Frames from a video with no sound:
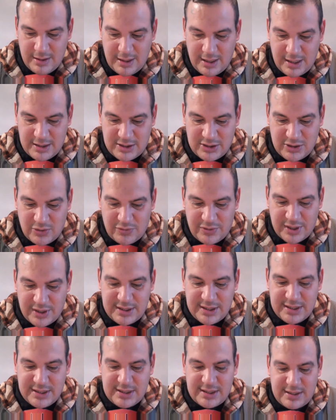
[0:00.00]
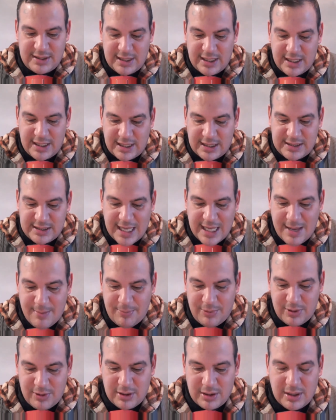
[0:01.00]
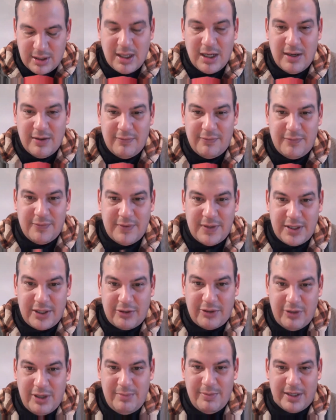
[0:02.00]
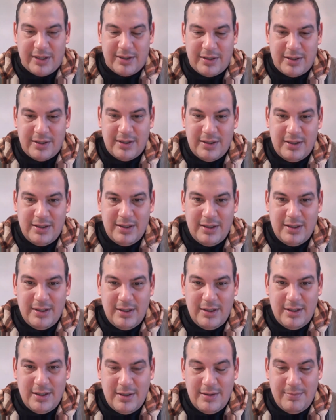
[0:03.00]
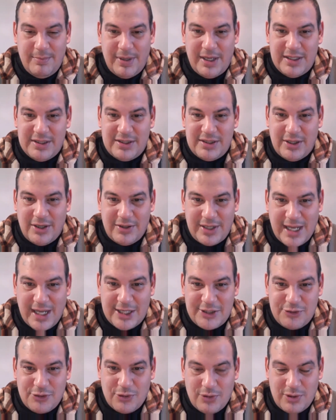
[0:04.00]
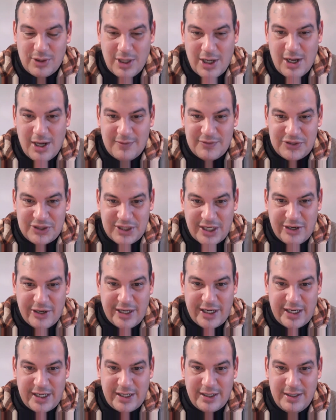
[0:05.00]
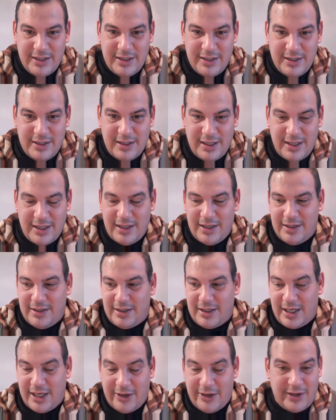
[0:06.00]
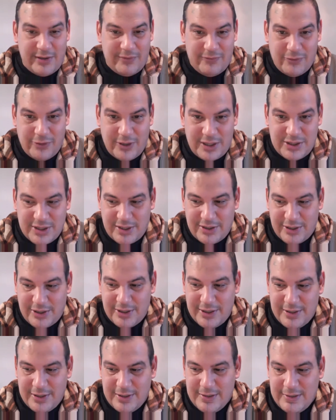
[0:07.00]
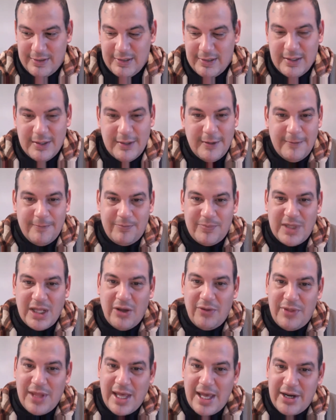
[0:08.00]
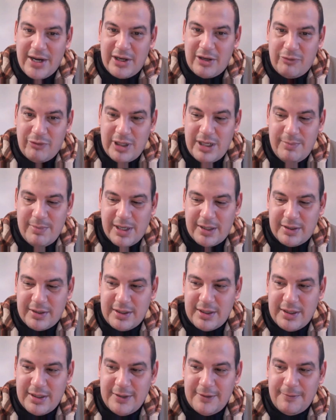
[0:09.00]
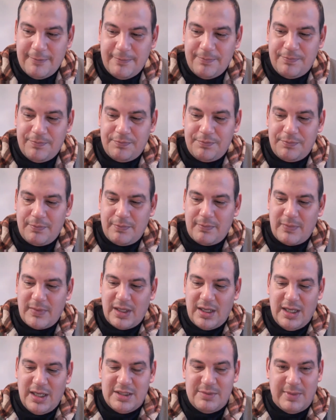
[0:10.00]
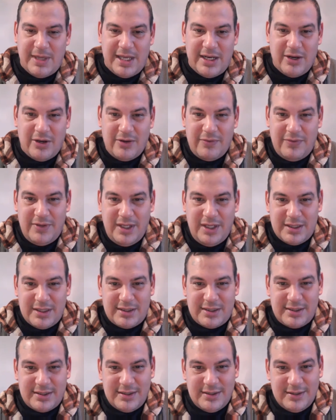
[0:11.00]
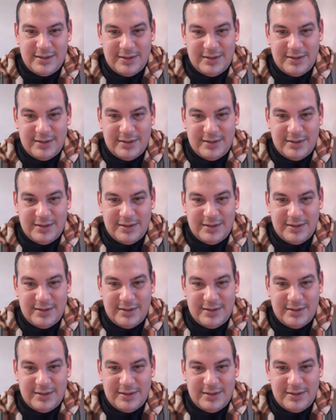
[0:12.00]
And so this is an example of an agreement based on natural law of sharing and caring for each other. Now that agreement is made out of this,